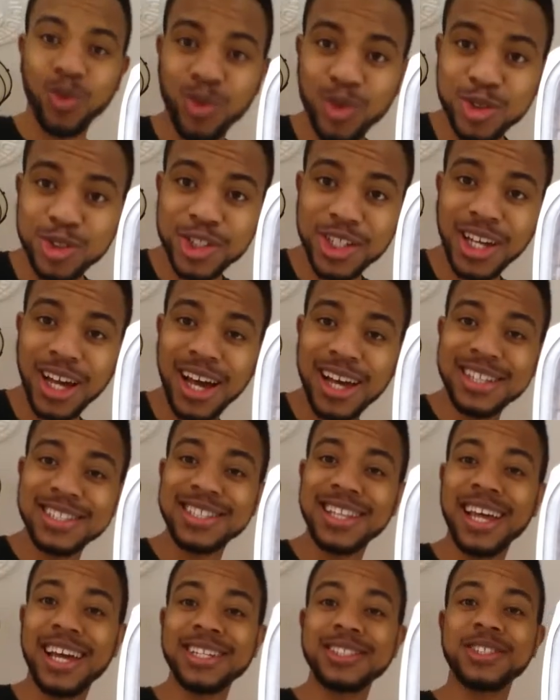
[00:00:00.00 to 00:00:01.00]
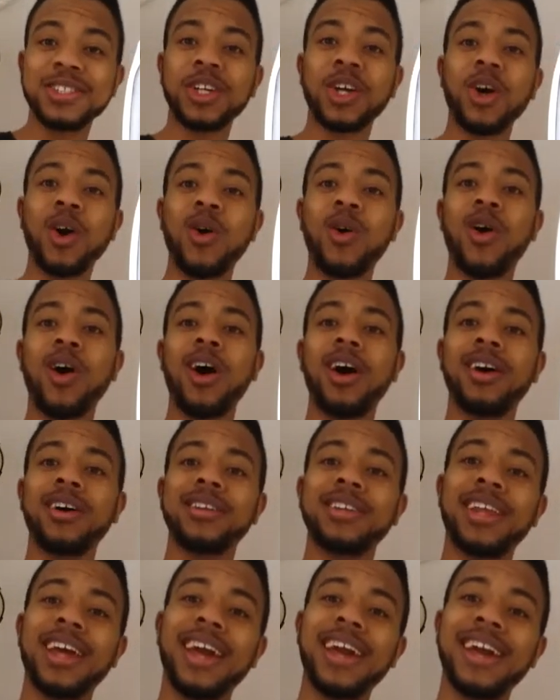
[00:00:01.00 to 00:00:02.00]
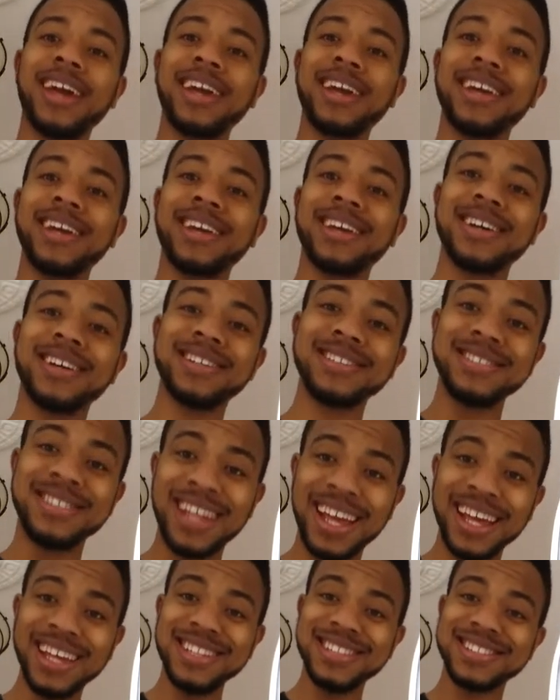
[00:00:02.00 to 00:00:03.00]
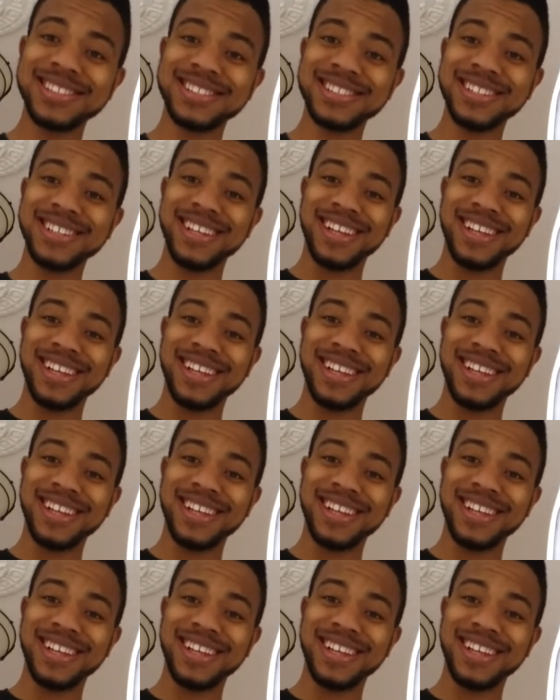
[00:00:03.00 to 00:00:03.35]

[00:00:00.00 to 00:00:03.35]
Would you guys like to go on a date?